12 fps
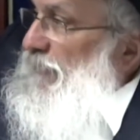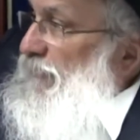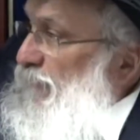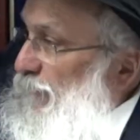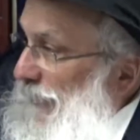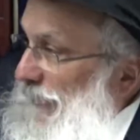the
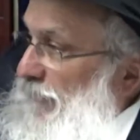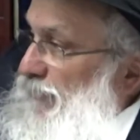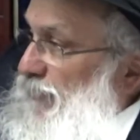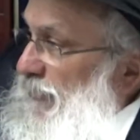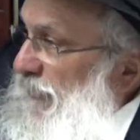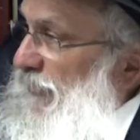
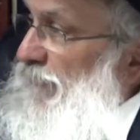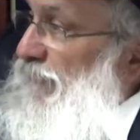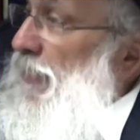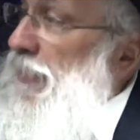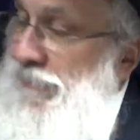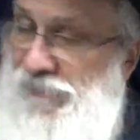astrology is.
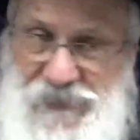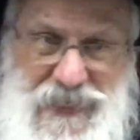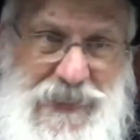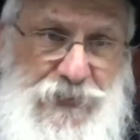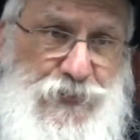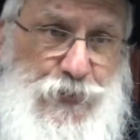
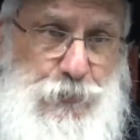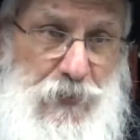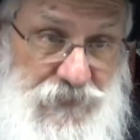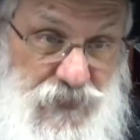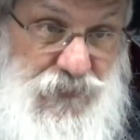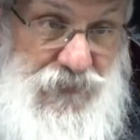Nature
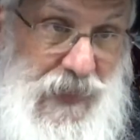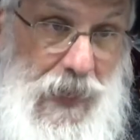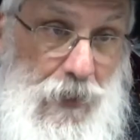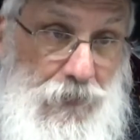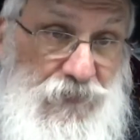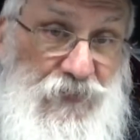of the
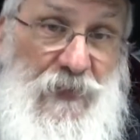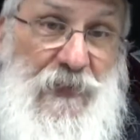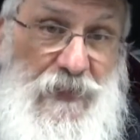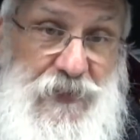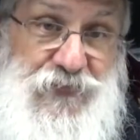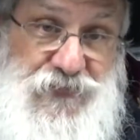stars
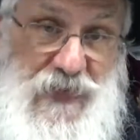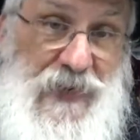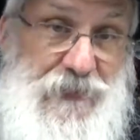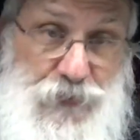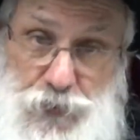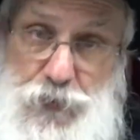is
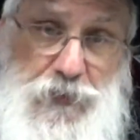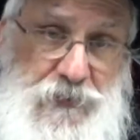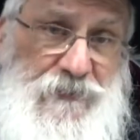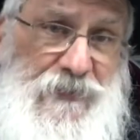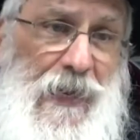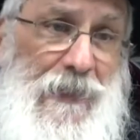saying, you're going
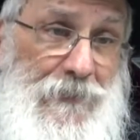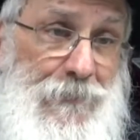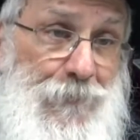to die.